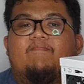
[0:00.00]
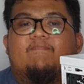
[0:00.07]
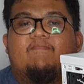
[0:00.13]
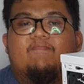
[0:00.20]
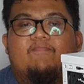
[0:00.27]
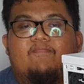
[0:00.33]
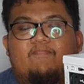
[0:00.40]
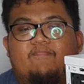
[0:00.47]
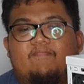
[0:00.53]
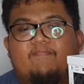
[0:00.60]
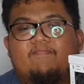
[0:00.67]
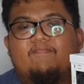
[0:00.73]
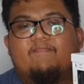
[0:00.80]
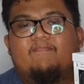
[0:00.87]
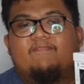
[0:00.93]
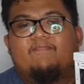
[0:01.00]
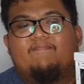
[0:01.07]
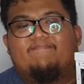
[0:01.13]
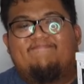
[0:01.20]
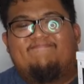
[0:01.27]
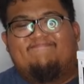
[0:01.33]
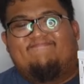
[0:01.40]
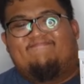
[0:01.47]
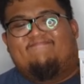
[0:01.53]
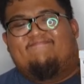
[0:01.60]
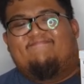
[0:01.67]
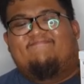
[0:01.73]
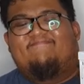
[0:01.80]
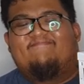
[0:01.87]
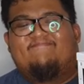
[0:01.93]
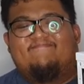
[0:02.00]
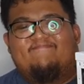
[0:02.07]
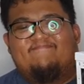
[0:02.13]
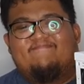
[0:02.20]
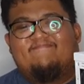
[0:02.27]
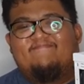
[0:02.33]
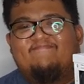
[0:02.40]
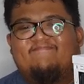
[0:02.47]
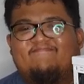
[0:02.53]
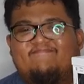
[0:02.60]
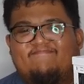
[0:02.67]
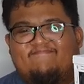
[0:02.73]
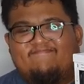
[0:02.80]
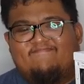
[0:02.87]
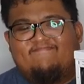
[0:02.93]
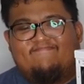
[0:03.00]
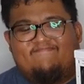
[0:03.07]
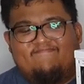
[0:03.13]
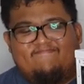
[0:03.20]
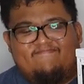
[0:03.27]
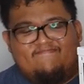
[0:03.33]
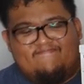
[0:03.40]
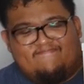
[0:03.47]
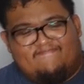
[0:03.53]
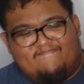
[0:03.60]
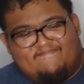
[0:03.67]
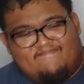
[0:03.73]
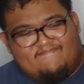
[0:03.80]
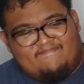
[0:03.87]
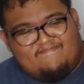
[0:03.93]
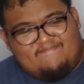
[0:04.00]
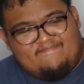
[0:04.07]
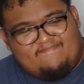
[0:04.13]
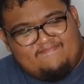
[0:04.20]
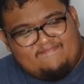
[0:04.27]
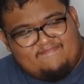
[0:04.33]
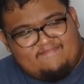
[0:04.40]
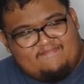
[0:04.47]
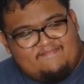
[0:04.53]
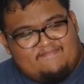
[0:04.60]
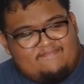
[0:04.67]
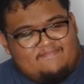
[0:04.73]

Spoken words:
This person isn't speaking.